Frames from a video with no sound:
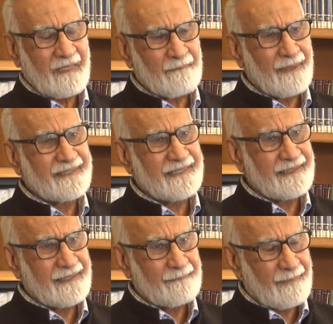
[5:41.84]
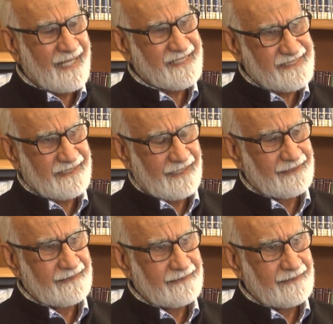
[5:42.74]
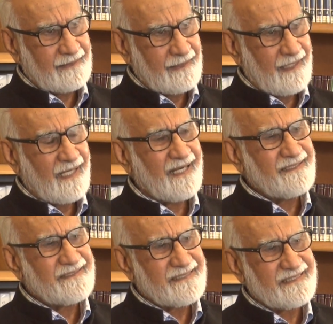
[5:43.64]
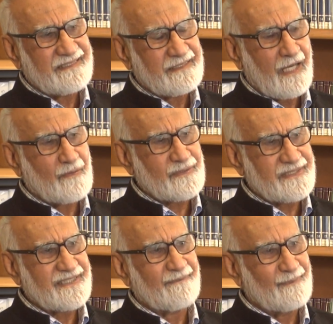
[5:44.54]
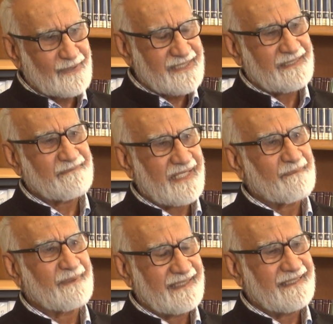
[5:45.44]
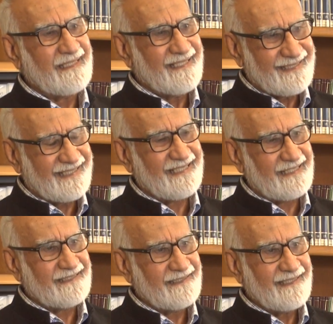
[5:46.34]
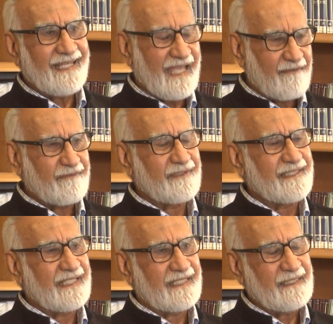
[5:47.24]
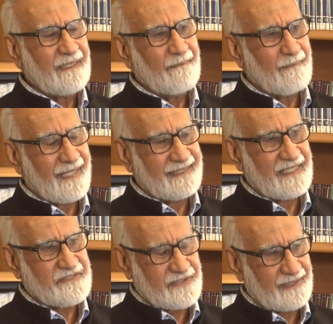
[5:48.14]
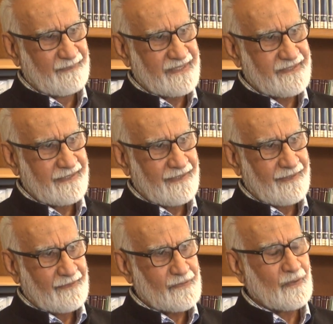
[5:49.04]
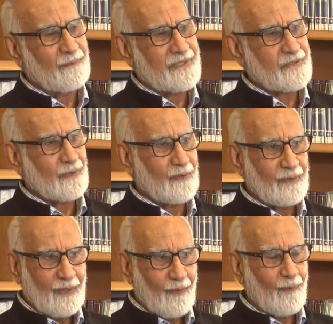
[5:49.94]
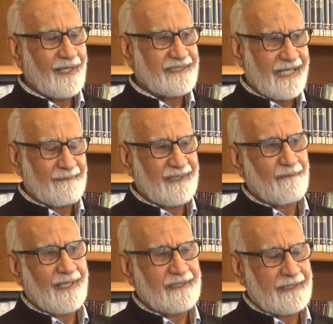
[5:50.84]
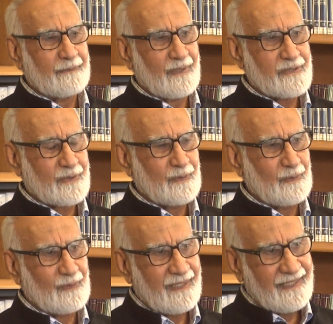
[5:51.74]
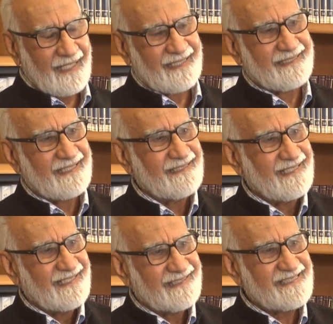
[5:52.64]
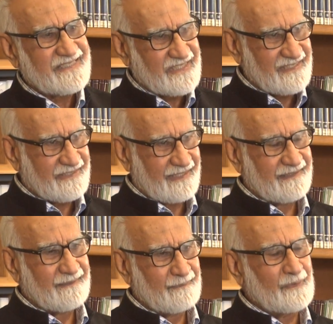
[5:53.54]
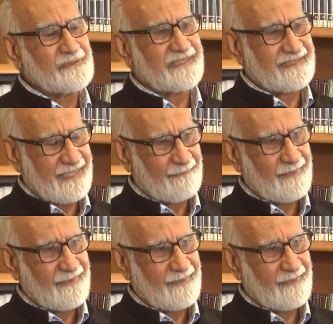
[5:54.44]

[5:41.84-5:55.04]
But in Pakistan, hundreds and thousands of Muslims are being killed every day by the extremists. So much so, one time they went into a school and killed the little children, butchered them.